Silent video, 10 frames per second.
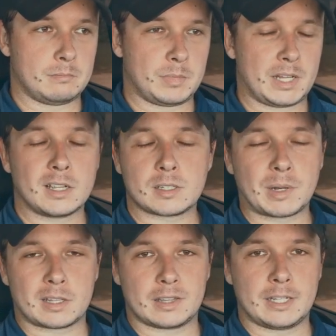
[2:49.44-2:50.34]
Because I'm
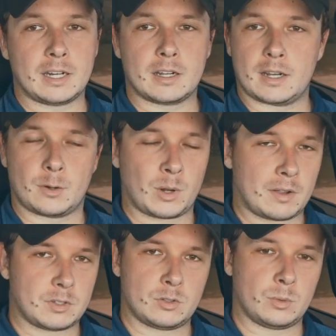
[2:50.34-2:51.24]
not cleaning it, I don't
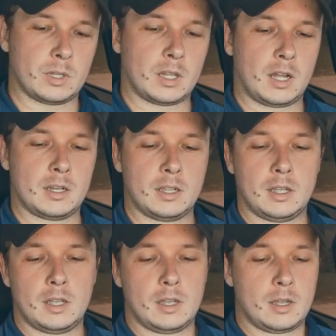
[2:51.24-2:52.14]
have to do it a lot,
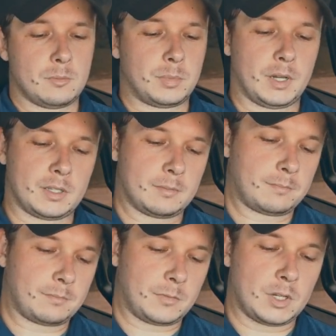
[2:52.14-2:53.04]
but
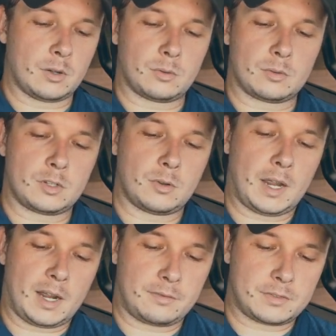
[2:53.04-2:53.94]
you know, you
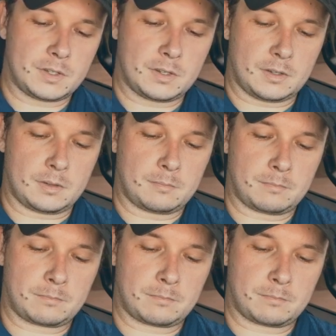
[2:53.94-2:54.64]
have to